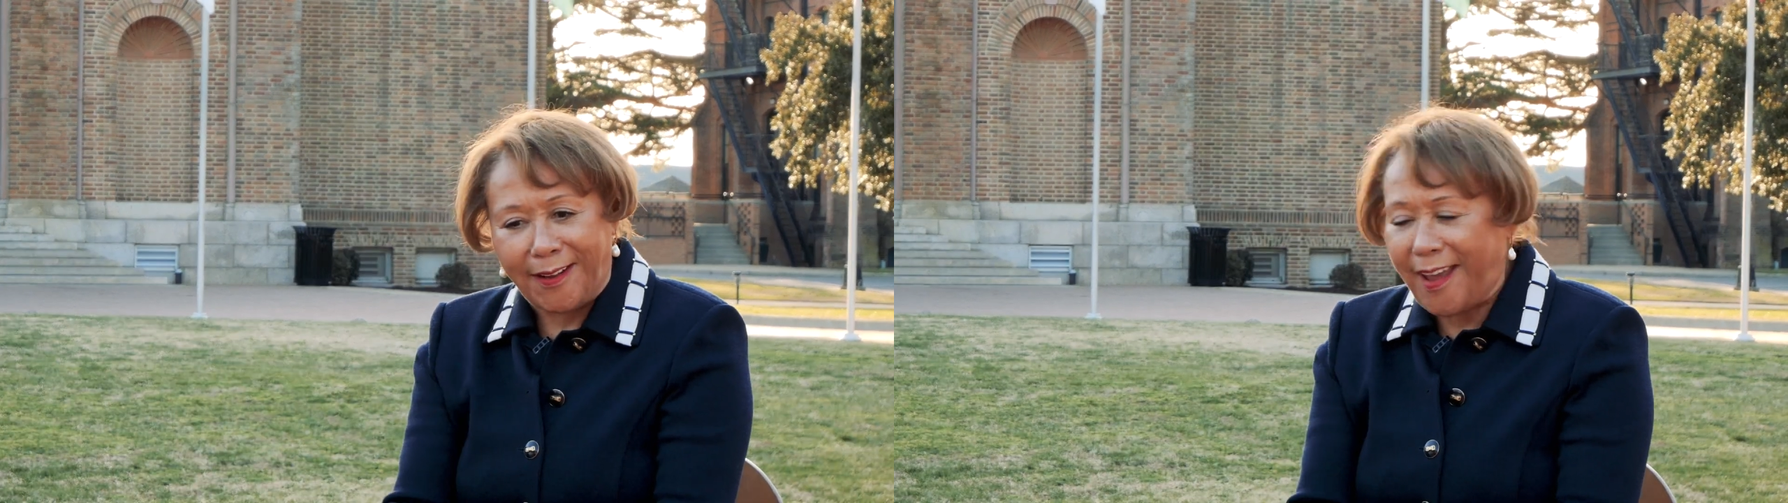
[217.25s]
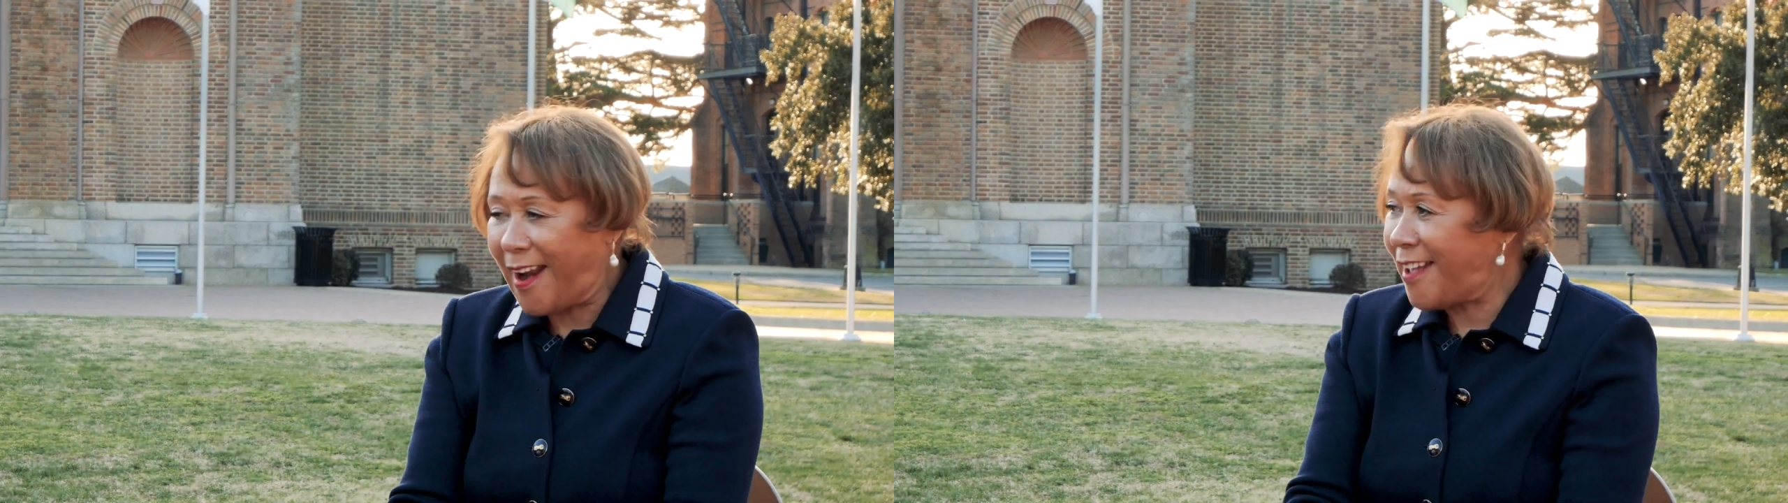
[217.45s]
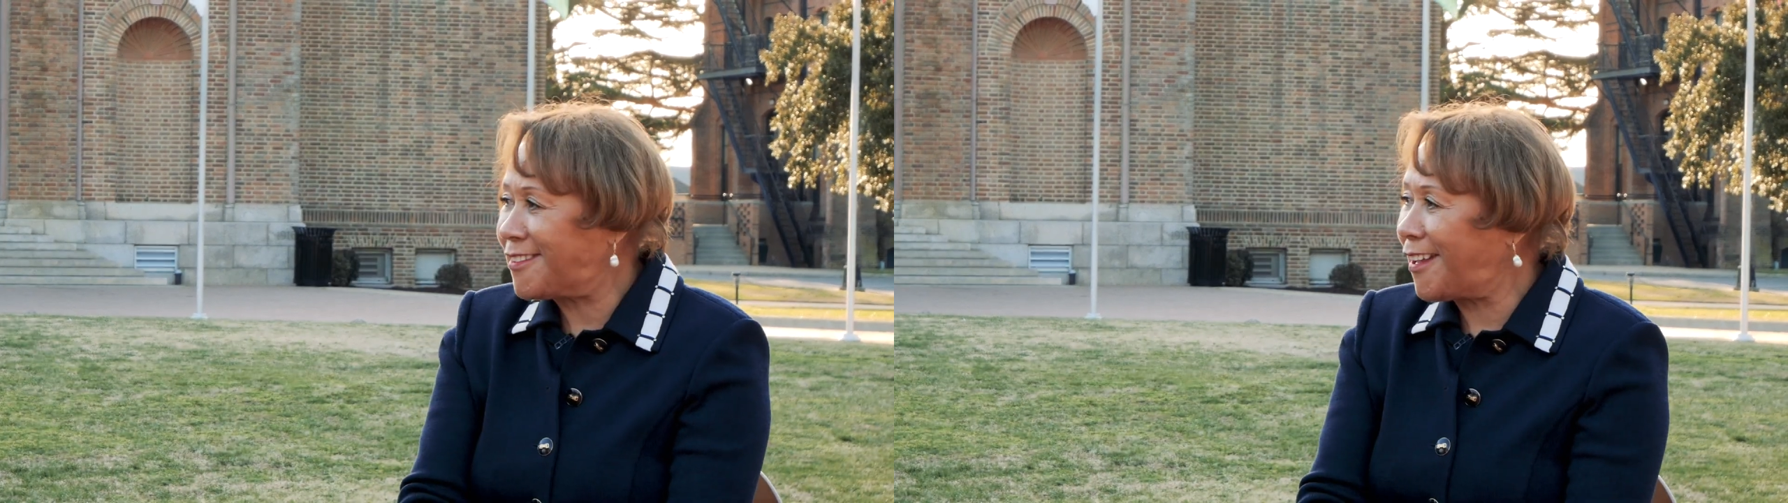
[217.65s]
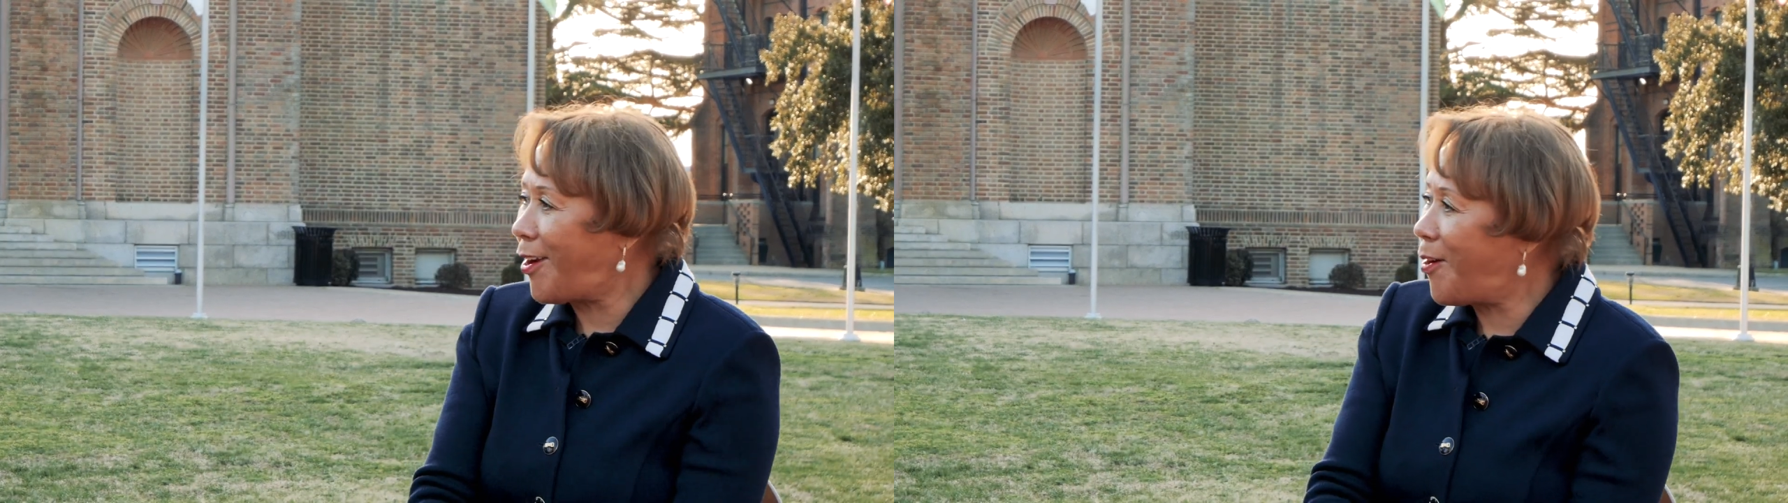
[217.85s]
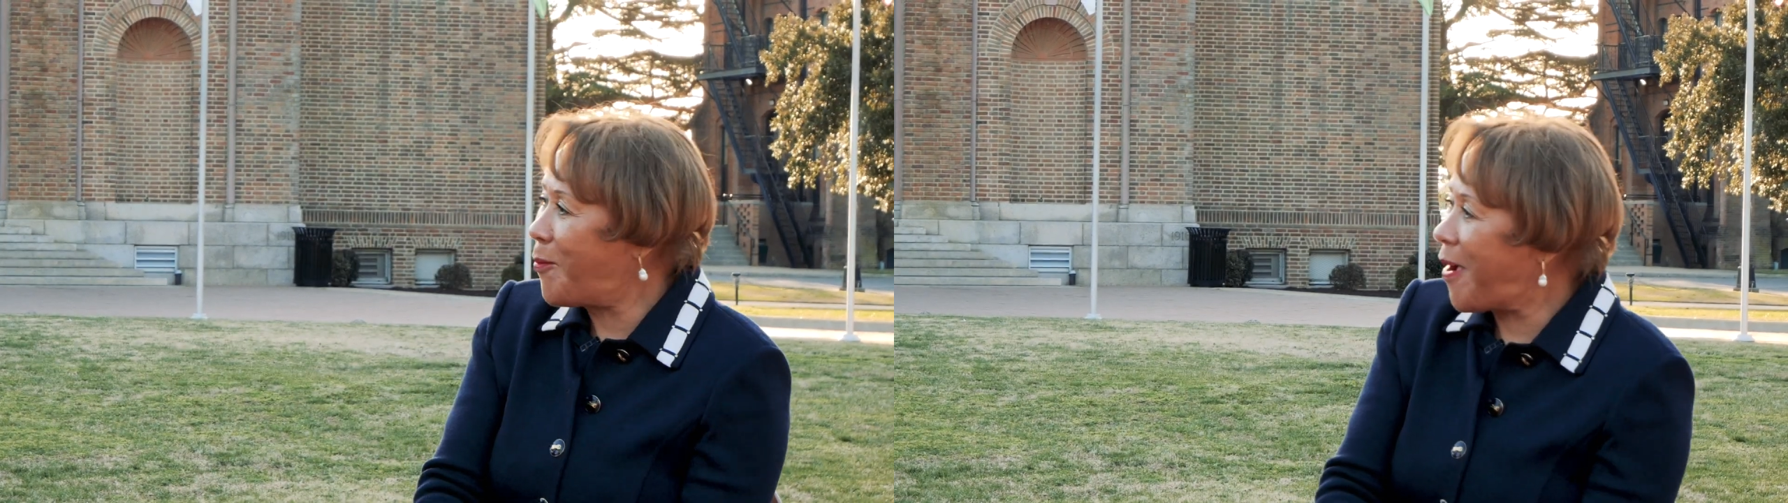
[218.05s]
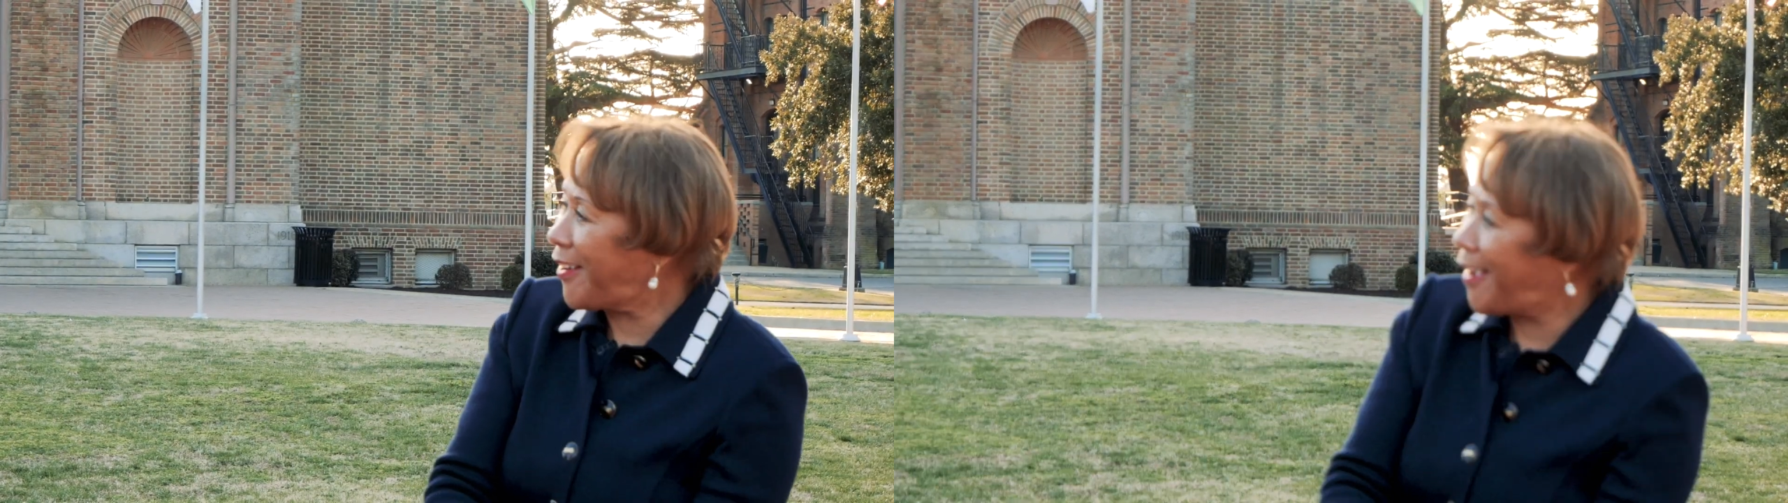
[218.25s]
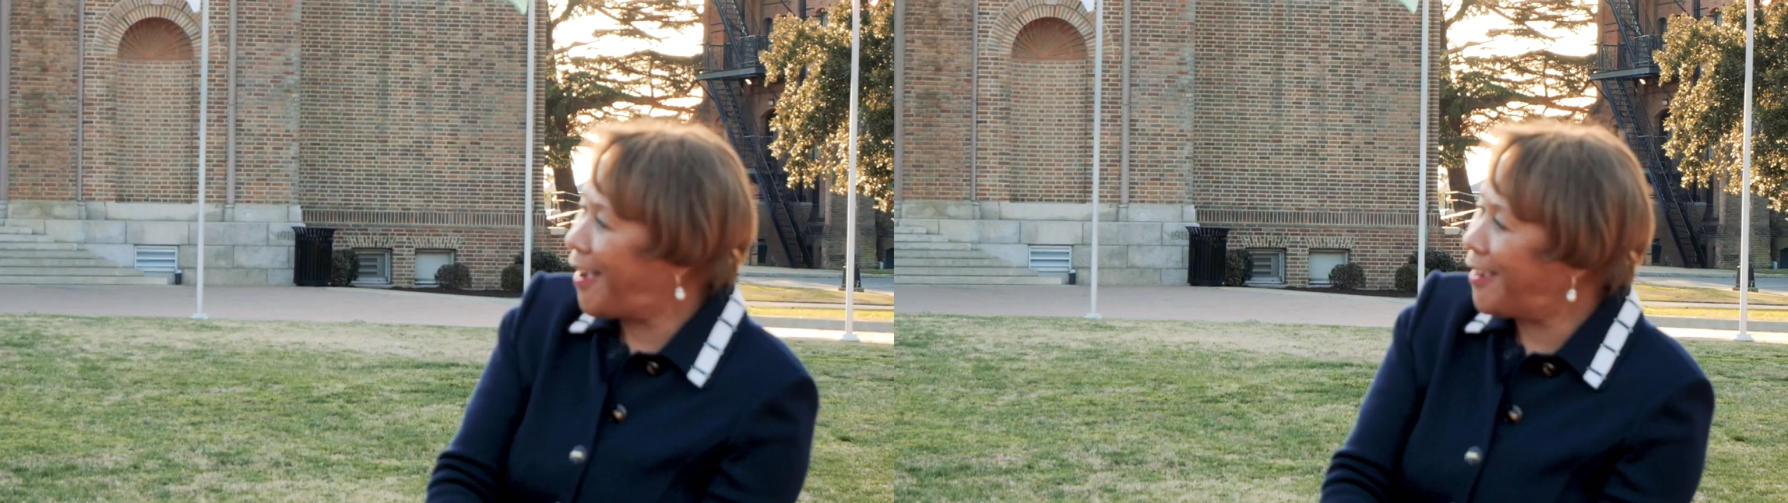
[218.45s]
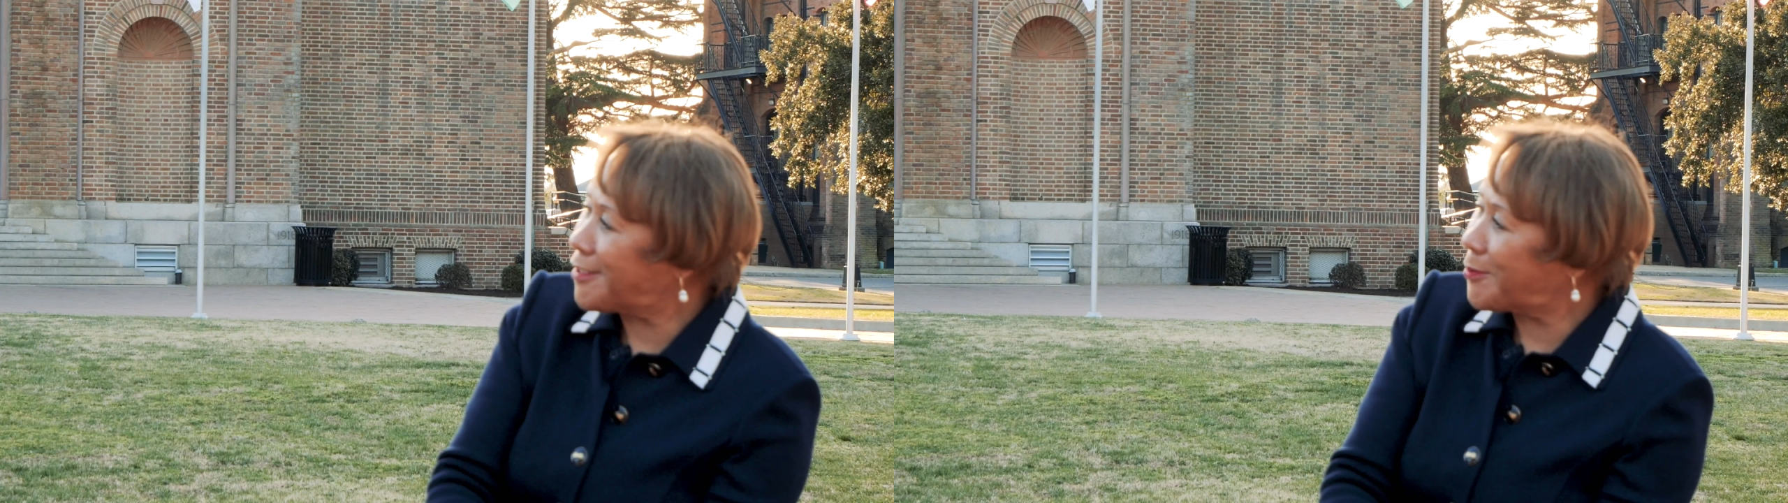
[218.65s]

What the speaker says: And I said, "Oh my gosh,